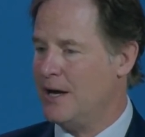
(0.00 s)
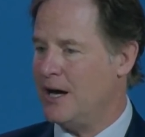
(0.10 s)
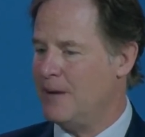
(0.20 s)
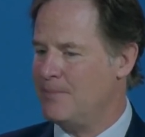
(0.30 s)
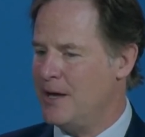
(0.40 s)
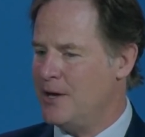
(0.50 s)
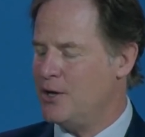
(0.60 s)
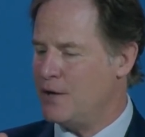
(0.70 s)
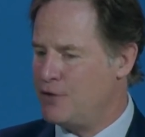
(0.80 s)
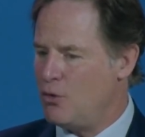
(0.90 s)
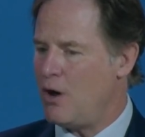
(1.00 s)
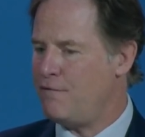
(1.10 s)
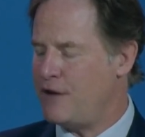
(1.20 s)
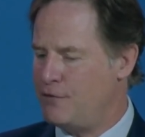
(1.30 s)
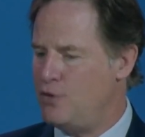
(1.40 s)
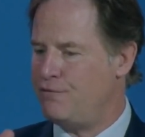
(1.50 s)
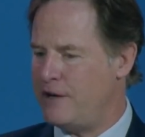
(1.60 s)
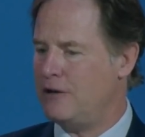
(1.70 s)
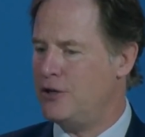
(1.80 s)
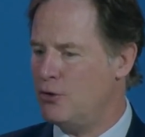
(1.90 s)
Um, you know, if you, are, if you
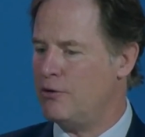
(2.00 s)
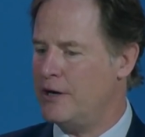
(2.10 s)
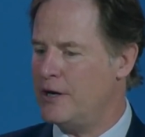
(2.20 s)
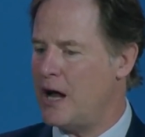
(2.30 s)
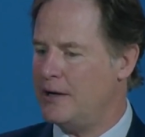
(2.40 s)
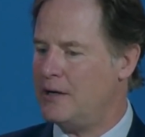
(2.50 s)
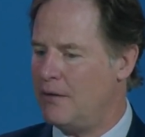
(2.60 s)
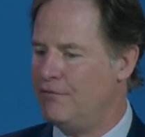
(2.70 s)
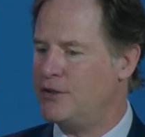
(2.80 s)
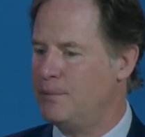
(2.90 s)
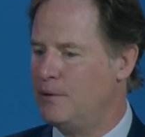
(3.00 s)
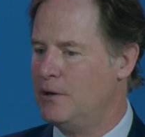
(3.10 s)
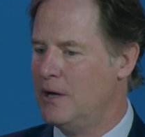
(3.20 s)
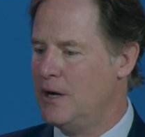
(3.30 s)
feel you're in an uncomfortable